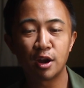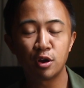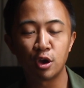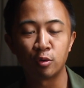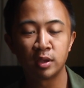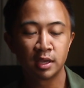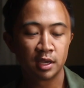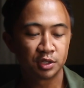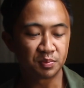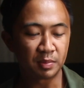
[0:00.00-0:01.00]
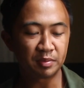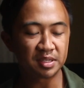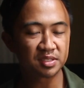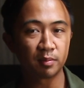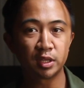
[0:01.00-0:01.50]
I don't know.
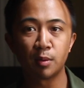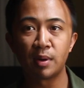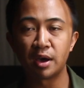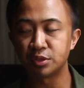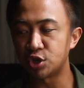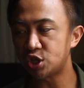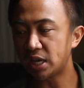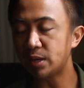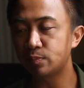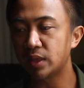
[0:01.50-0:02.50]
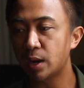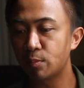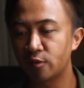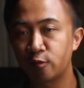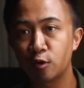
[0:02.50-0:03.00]
Maybe it's something about the shape that I
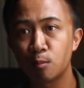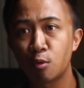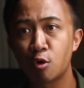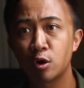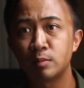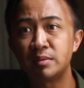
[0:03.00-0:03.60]
prefer more.